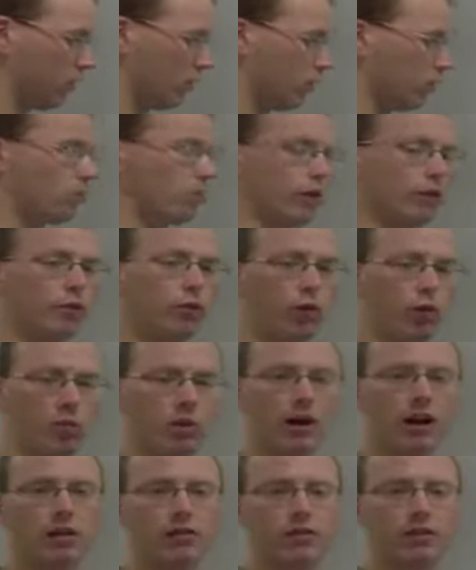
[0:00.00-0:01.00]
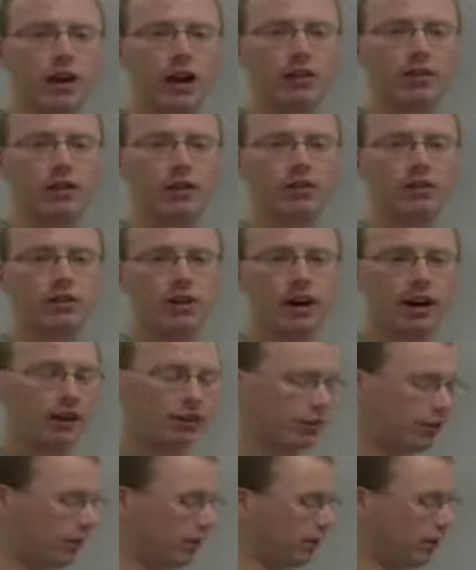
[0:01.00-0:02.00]
24 minus 5 is
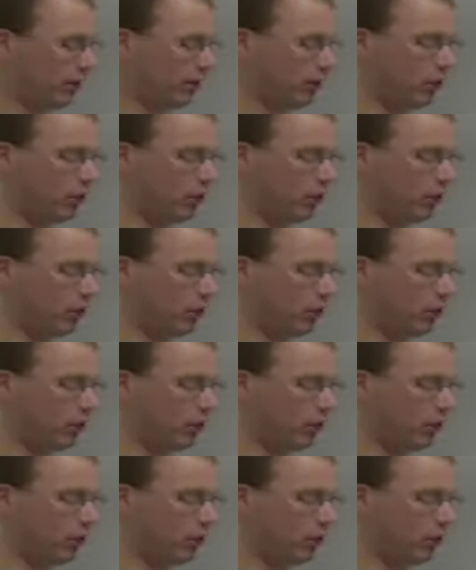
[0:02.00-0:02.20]
19,